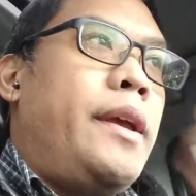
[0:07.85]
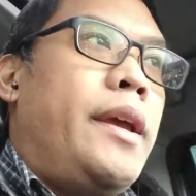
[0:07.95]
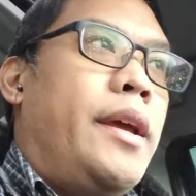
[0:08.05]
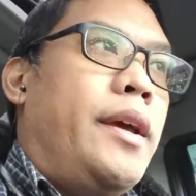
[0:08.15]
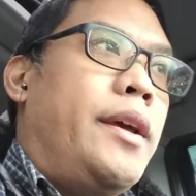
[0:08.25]

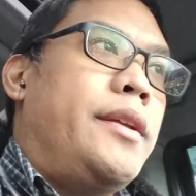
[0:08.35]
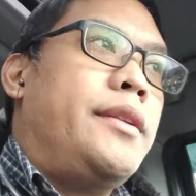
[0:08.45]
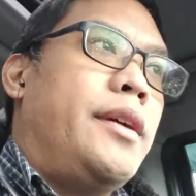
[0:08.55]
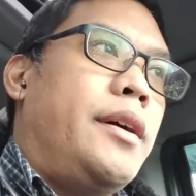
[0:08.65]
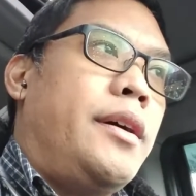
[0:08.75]

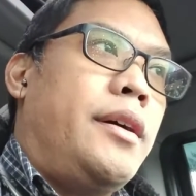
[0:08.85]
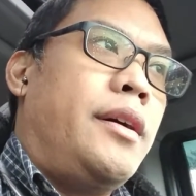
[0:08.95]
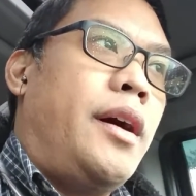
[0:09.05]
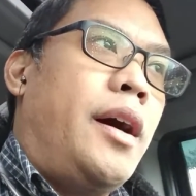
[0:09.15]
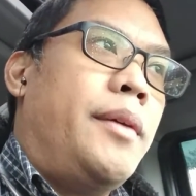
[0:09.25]
and
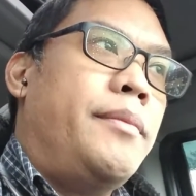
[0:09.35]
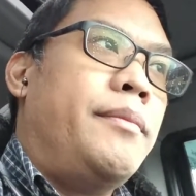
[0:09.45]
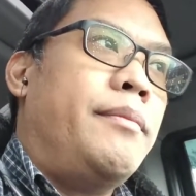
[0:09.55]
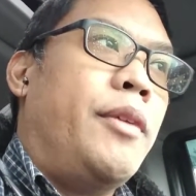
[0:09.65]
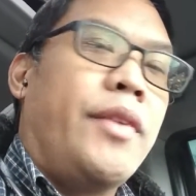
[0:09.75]
uh,
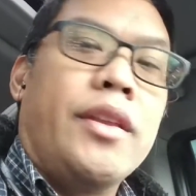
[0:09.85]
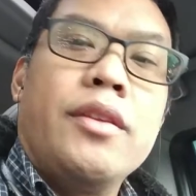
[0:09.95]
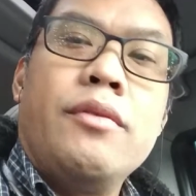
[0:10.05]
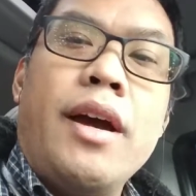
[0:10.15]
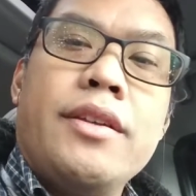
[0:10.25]
I'm moving in
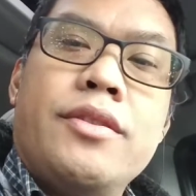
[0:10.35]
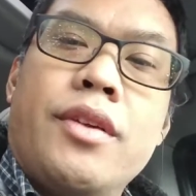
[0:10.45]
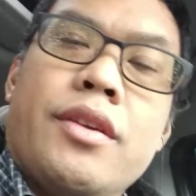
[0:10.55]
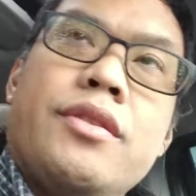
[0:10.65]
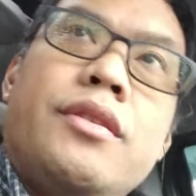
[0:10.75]
the right
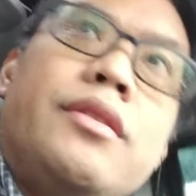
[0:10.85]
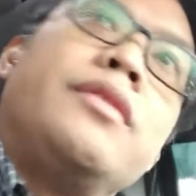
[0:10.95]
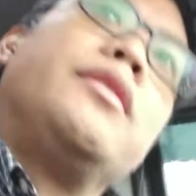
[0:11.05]
direction.